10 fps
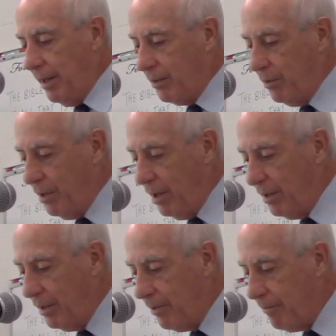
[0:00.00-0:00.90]
going on
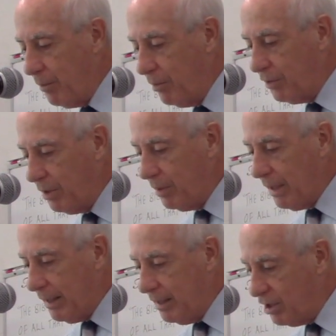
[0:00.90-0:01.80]
here, and we'll see what
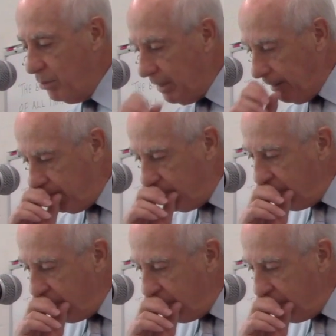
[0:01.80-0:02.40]
that is in a minute.